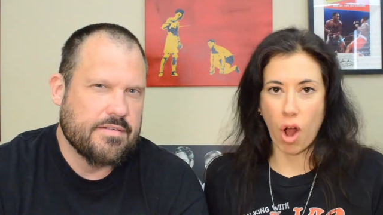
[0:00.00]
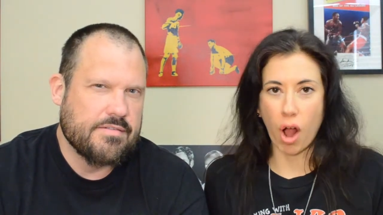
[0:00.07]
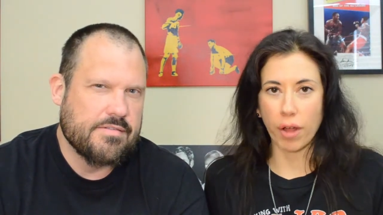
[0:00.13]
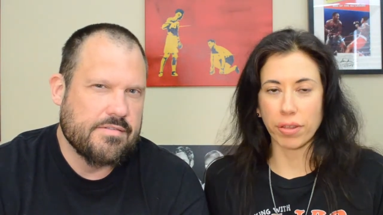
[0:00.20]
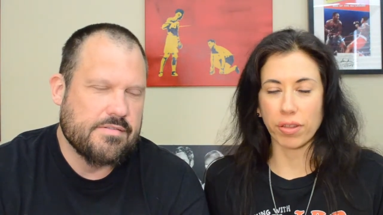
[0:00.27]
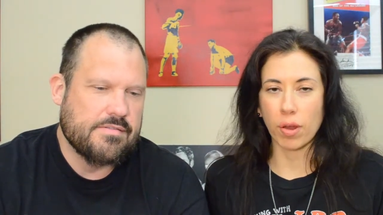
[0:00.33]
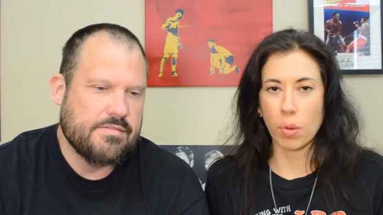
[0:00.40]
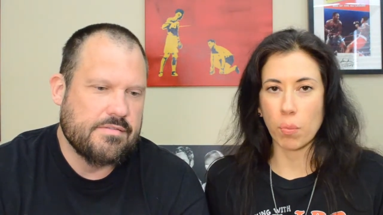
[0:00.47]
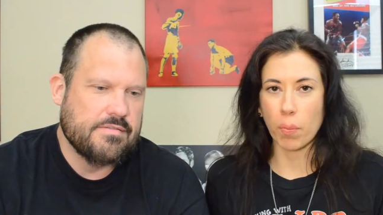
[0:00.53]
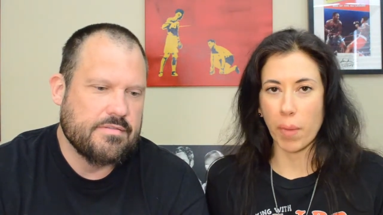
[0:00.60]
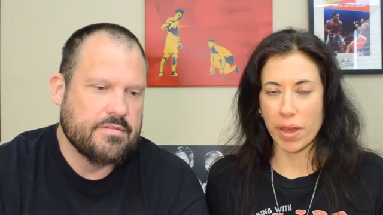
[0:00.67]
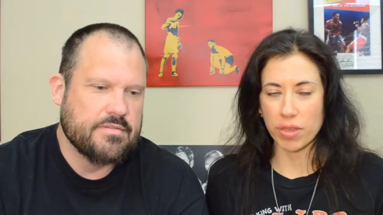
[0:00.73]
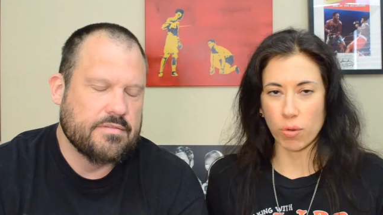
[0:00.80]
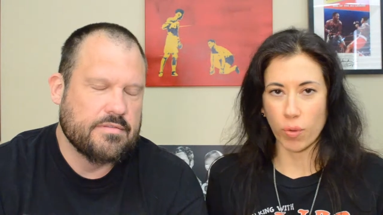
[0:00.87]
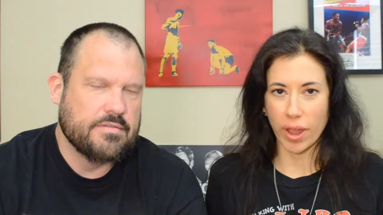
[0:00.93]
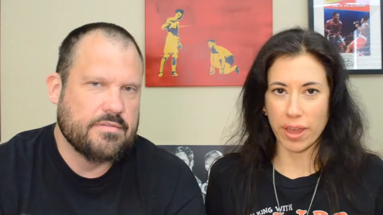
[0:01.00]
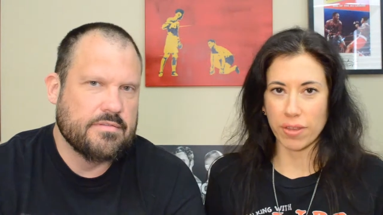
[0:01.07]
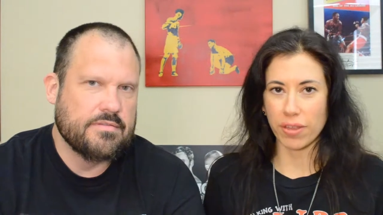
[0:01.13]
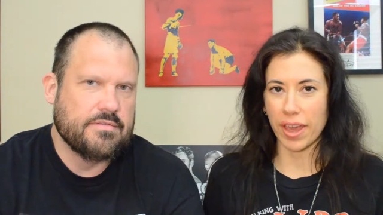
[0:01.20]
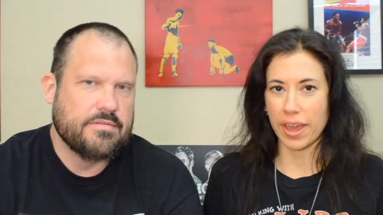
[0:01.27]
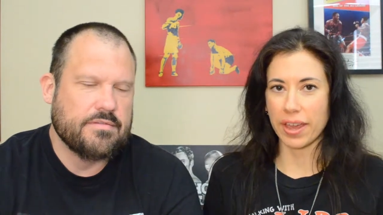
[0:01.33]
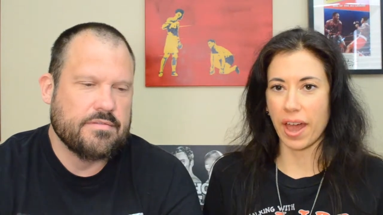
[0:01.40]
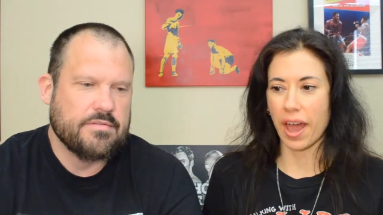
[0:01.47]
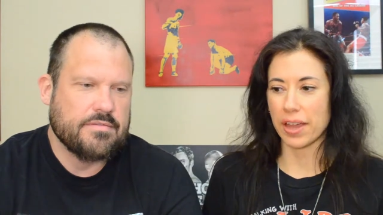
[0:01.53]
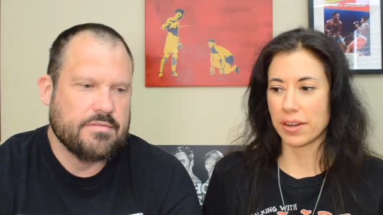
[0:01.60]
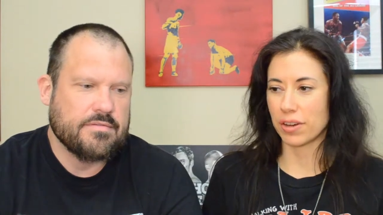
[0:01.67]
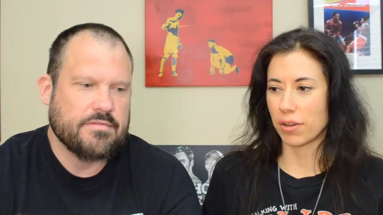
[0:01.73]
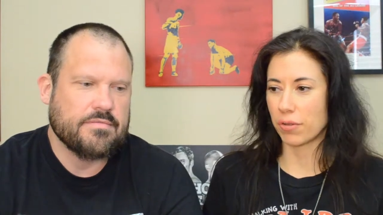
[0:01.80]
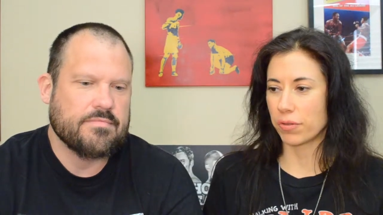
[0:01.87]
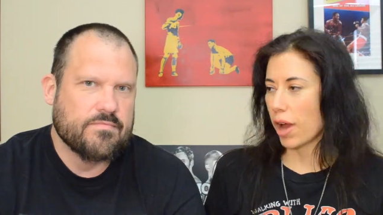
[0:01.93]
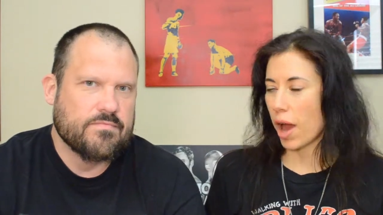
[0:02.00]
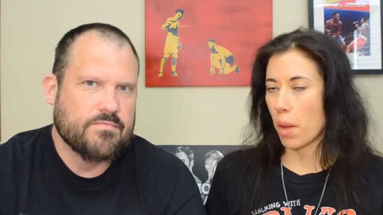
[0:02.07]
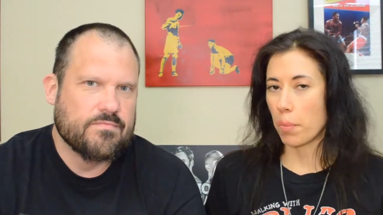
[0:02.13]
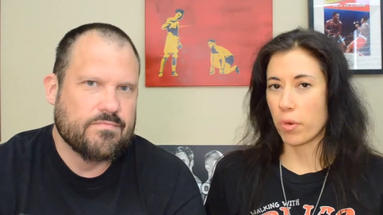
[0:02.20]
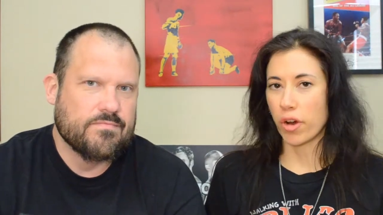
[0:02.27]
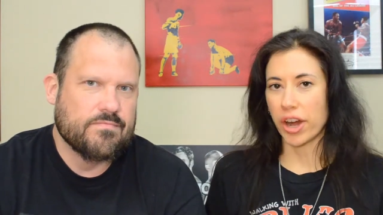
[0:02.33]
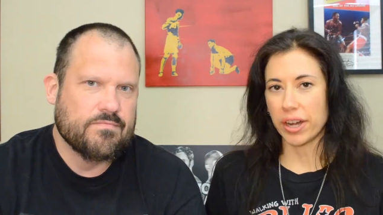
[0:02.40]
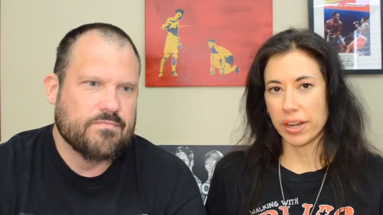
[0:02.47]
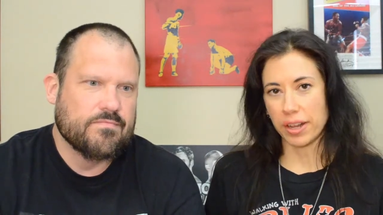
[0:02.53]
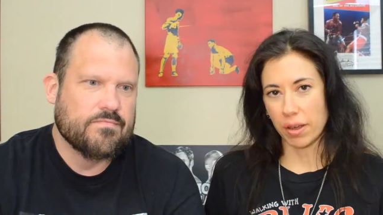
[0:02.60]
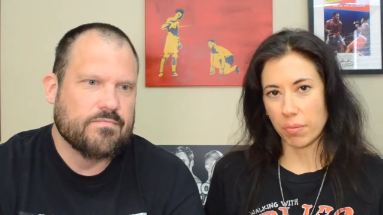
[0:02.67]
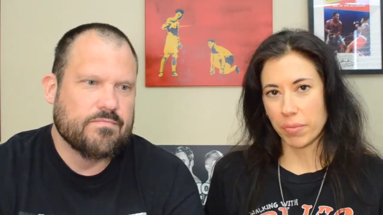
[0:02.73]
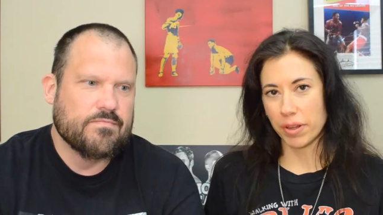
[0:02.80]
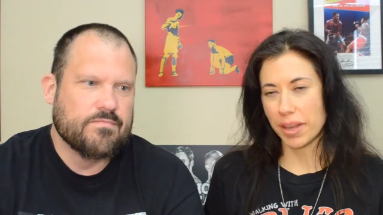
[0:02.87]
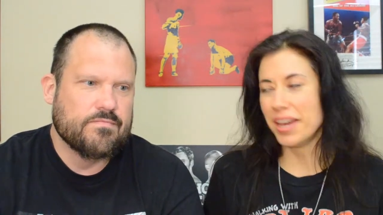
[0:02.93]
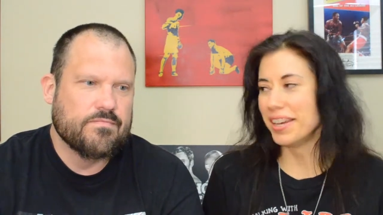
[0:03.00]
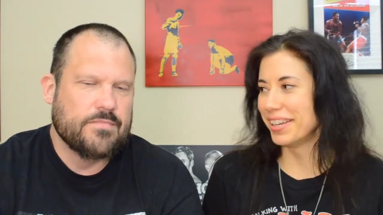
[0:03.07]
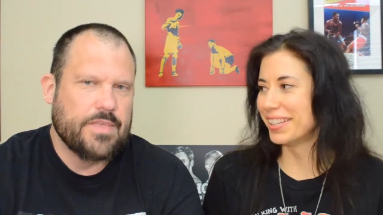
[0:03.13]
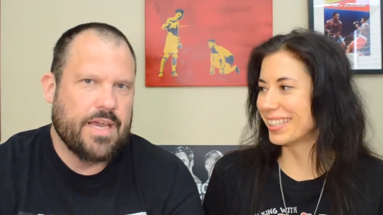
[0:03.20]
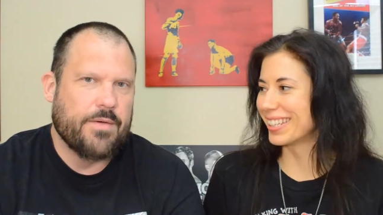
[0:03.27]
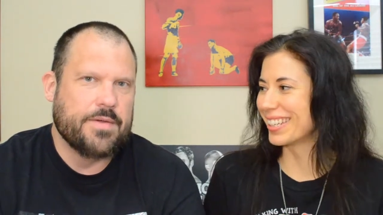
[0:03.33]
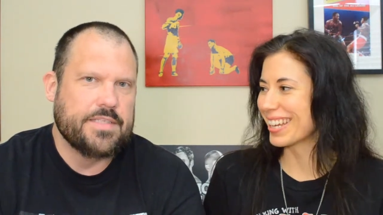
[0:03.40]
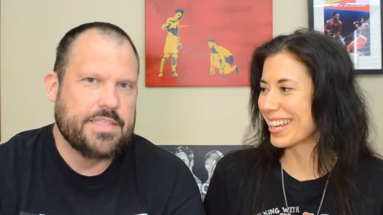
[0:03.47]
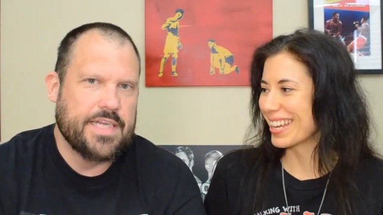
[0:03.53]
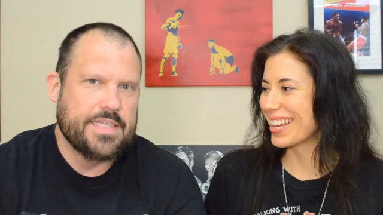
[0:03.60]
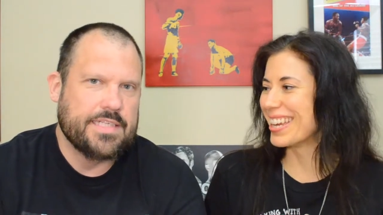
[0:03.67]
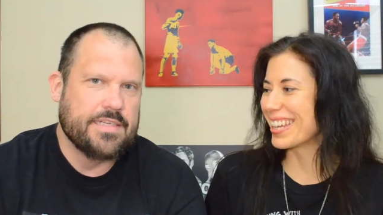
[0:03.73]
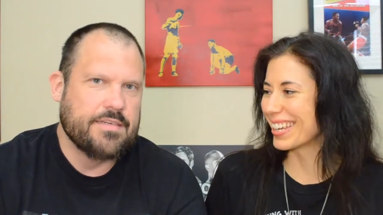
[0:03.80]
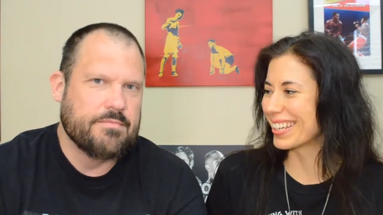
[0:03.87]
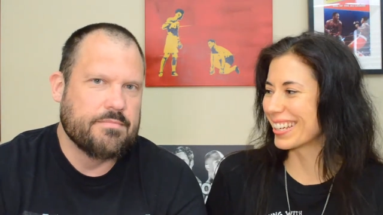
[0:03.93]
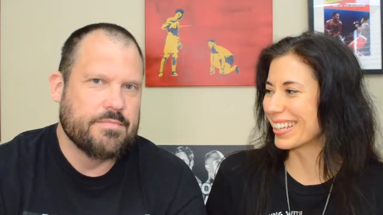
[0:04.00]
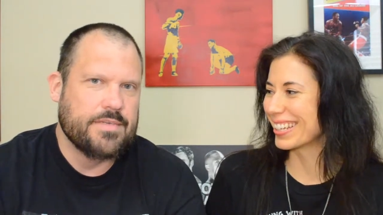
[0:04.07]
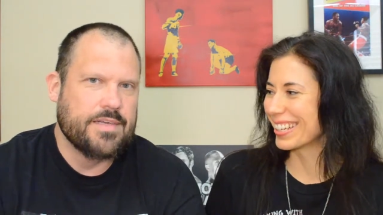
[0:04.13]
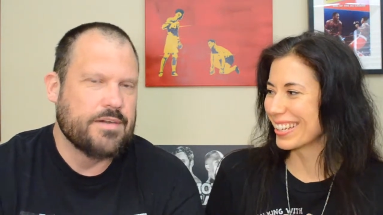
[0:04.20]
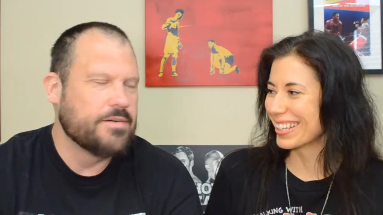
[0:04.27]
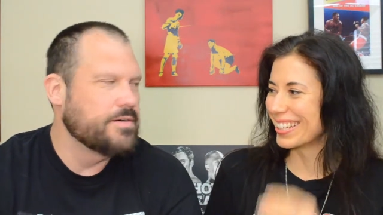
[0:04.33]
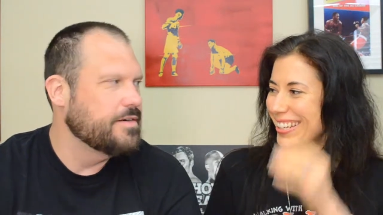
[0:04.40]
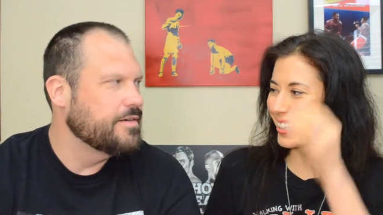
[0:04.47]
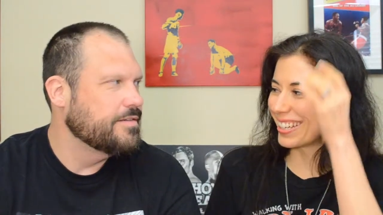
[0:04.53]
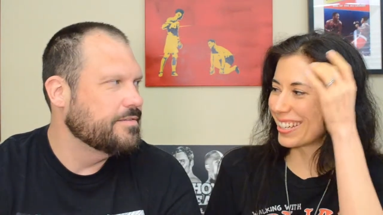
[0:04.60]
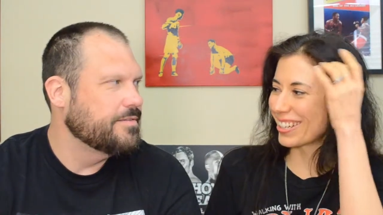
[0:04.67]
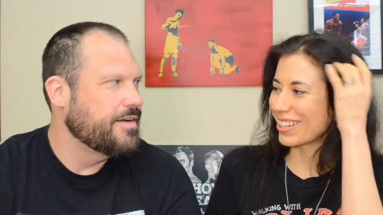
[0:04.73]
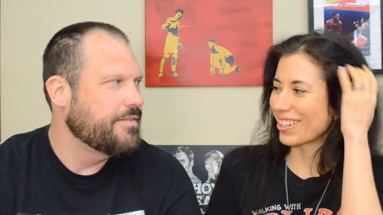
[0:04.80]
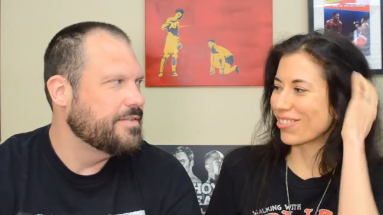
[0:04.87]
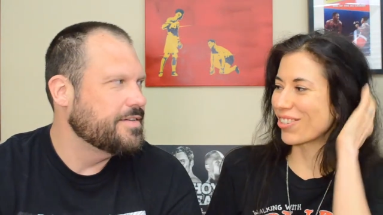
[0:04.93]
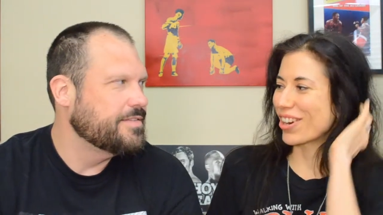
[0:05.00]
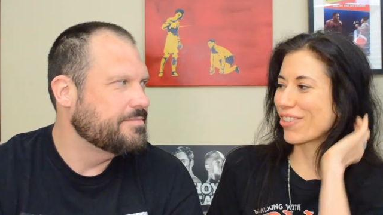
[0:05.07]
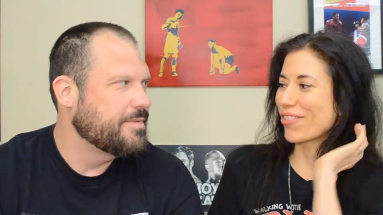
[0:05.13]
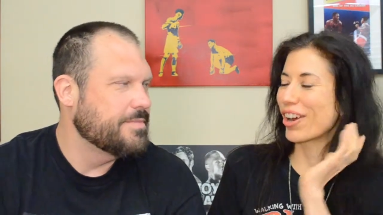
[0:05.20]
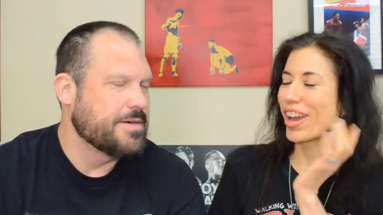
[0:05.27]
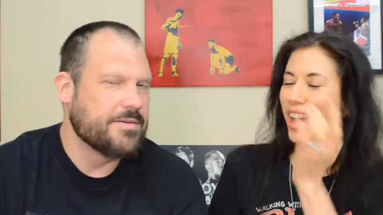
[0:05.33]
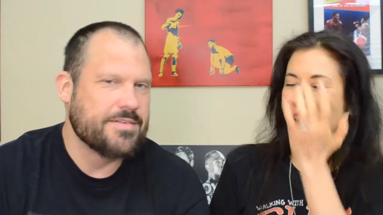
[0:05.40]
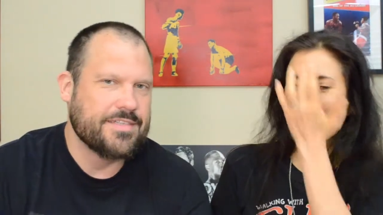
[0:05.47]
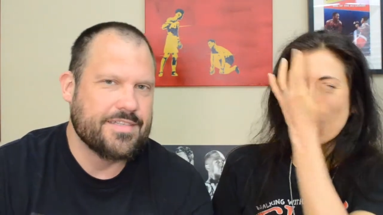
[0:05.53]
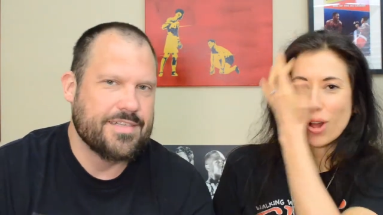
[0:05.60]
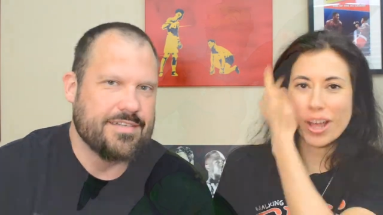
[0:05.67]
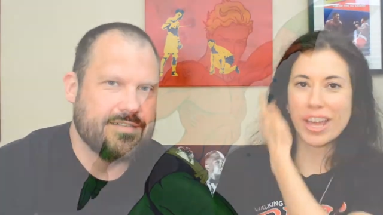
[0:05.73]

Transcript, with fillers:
Speaker 1: awesome by the way they kind of upgraded him. Yeah, with Jason Momoa or whatever. whatever. Well,